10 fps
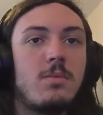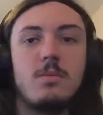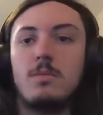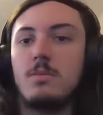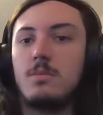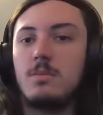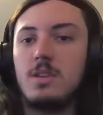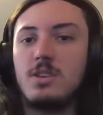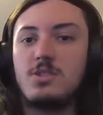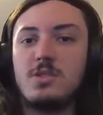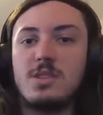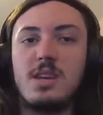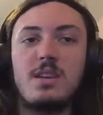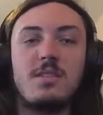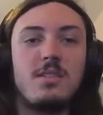Hmm,
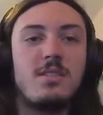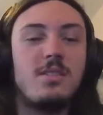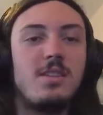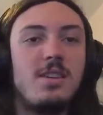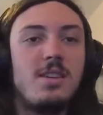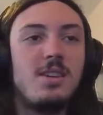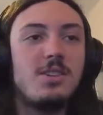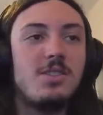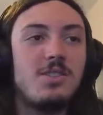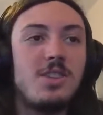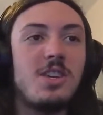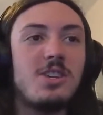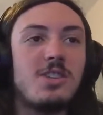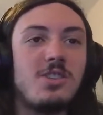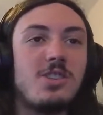interesting. So
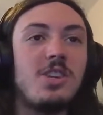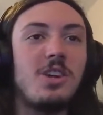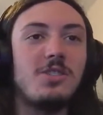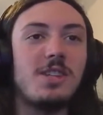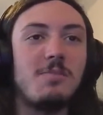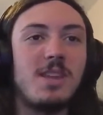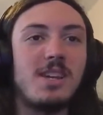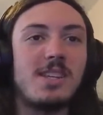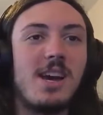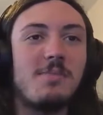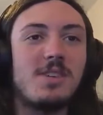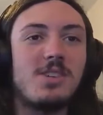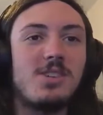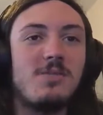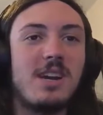she knows something's up,
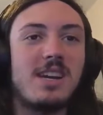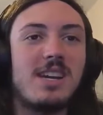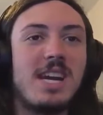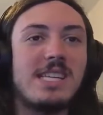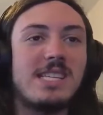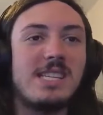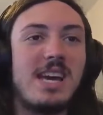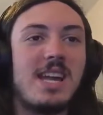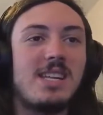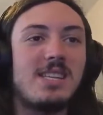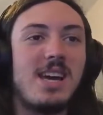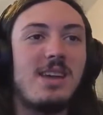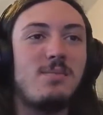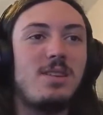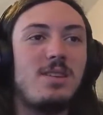because she recognizes that as
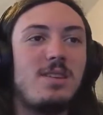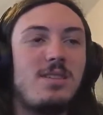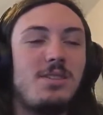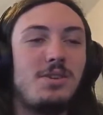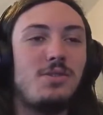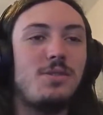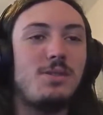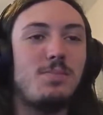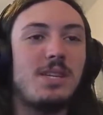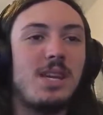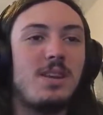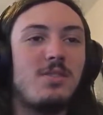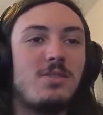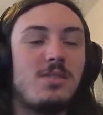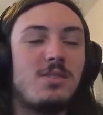Diamond Dude's
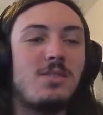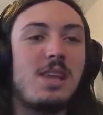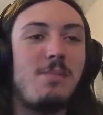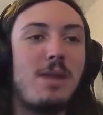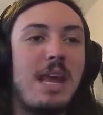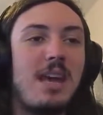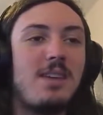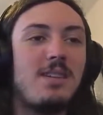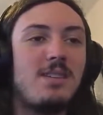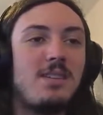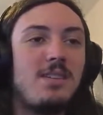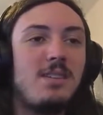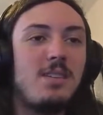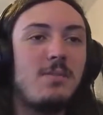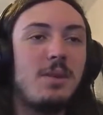potatoes. Diamond Head.
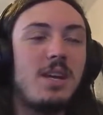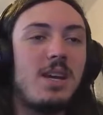But,